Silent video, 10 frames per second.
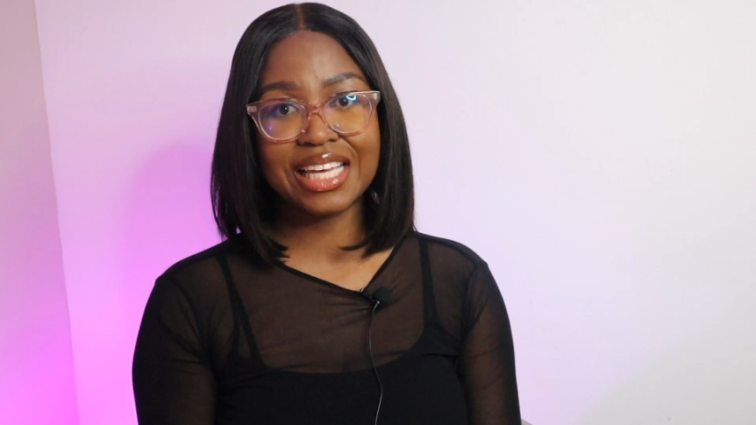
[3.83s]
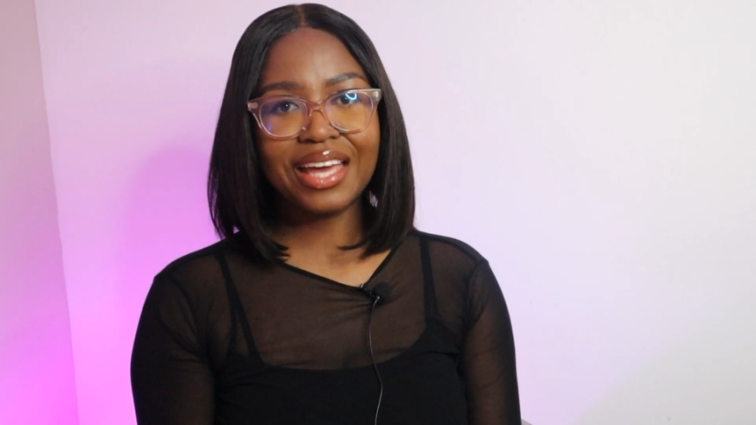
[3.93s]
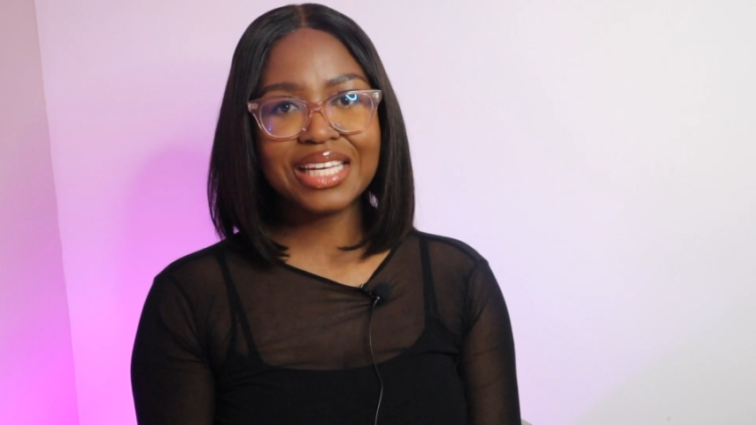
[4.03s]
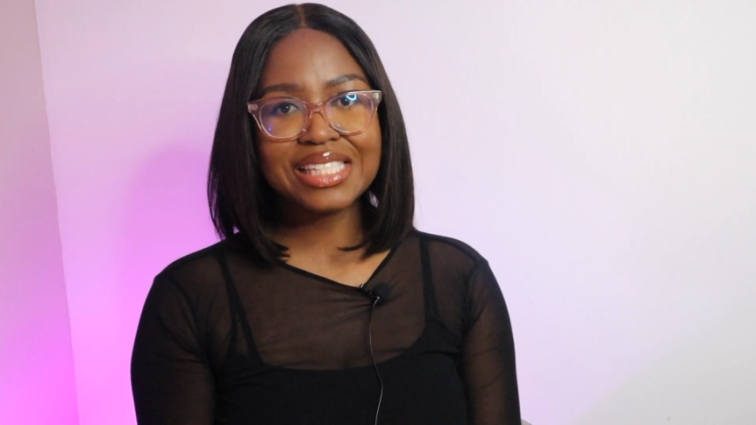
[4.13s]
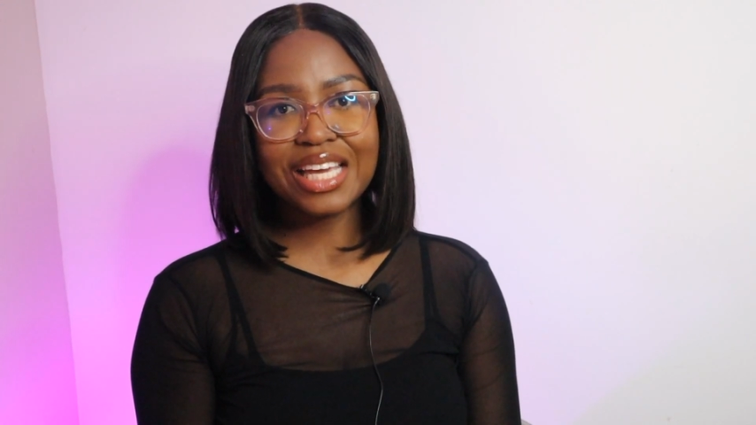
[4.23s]

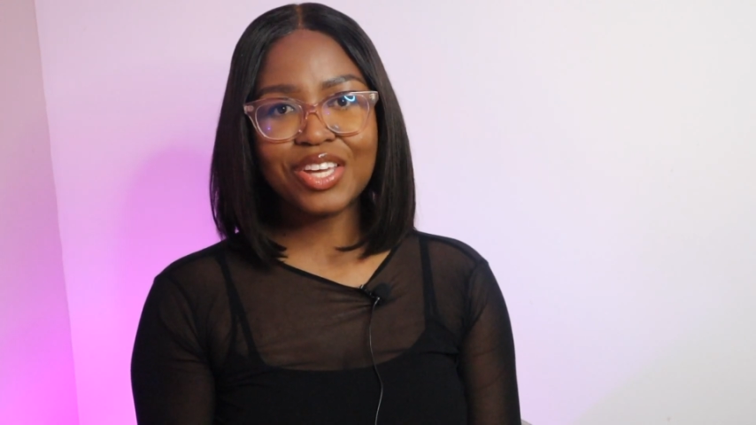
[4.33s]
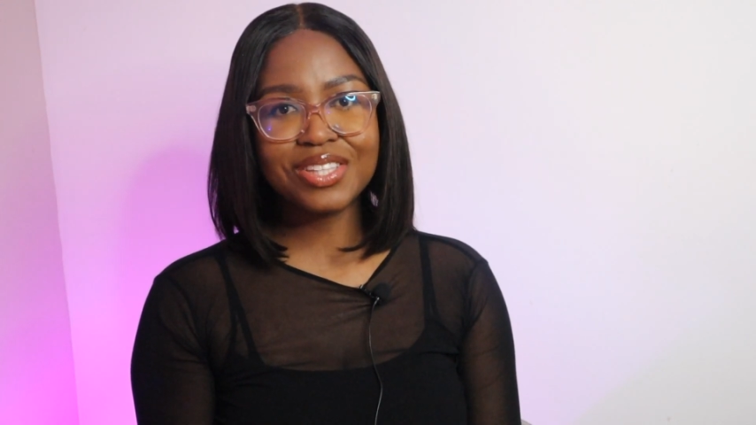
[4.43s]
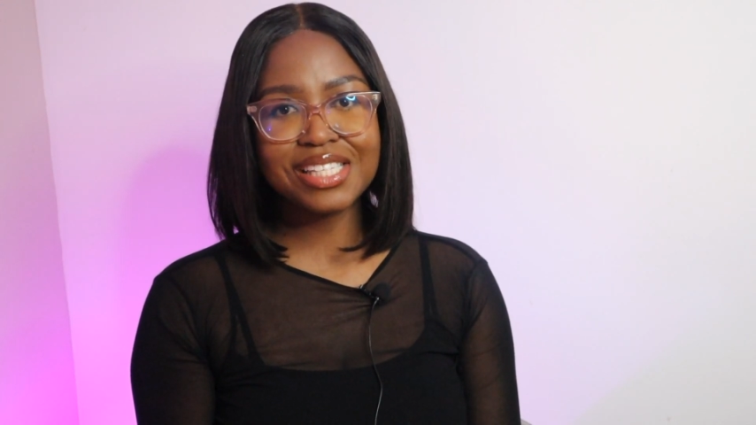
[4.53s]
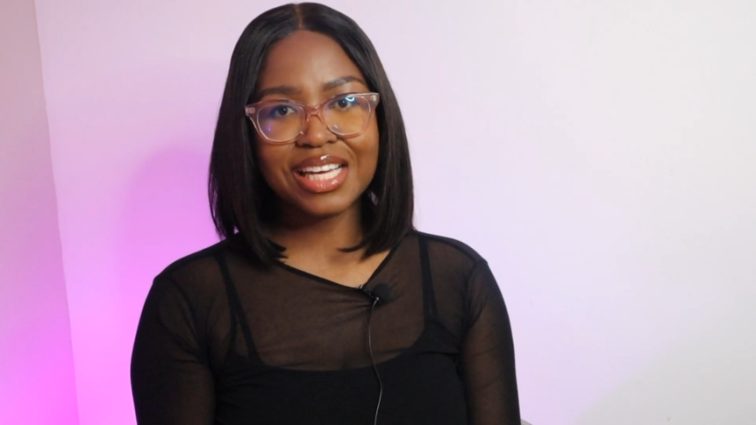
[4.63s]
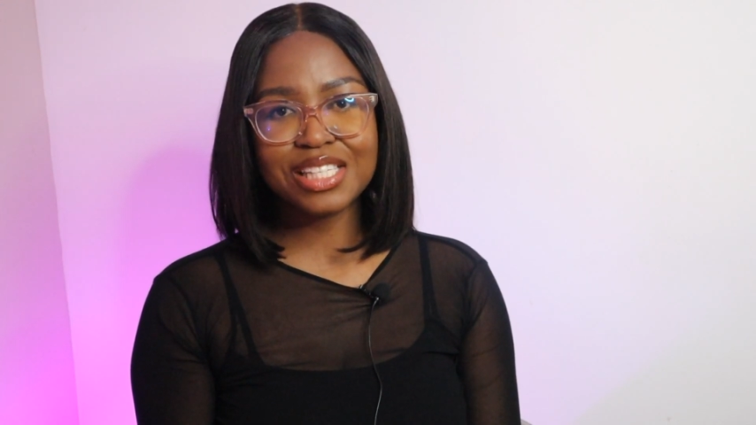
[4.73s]
It can take
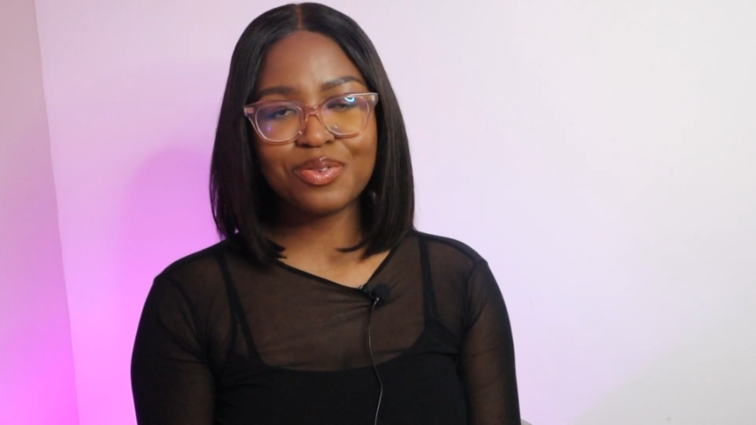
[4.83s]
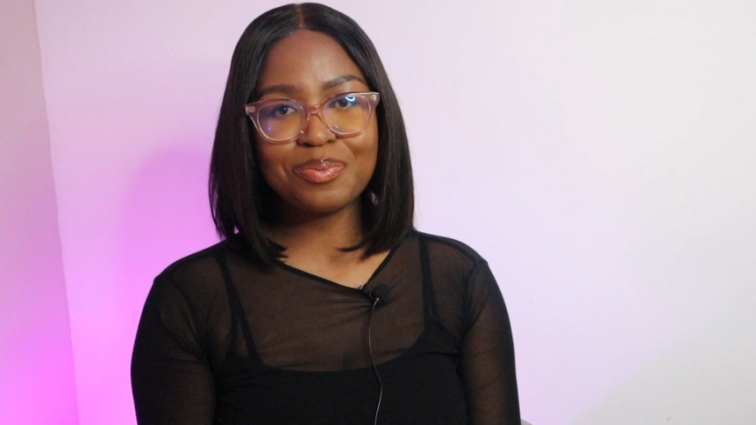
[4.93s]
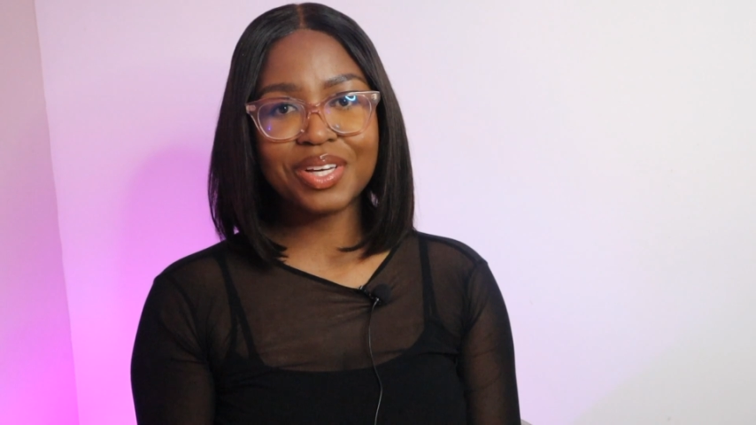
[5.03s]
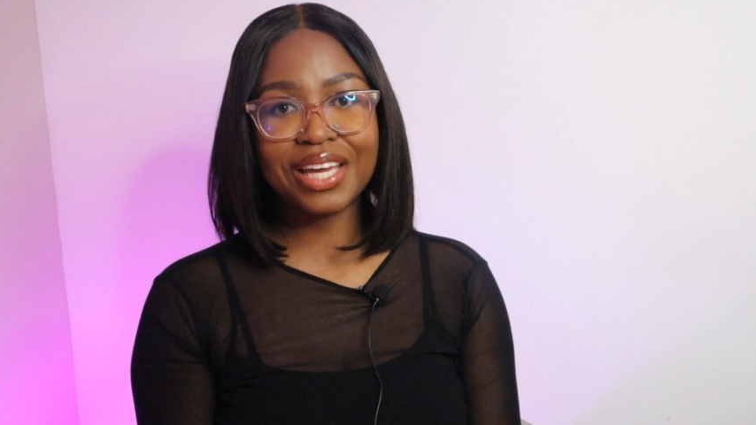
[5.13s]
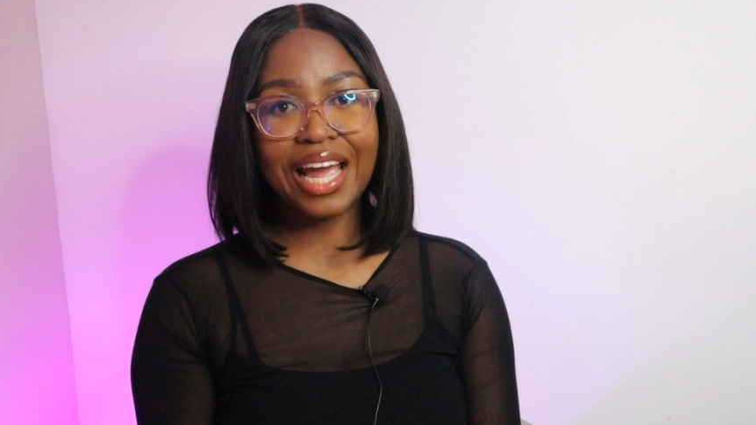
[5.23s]
your designs
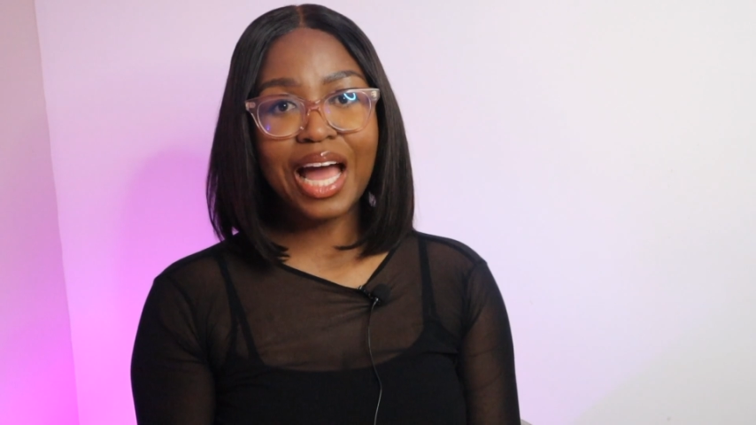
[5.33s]
from looking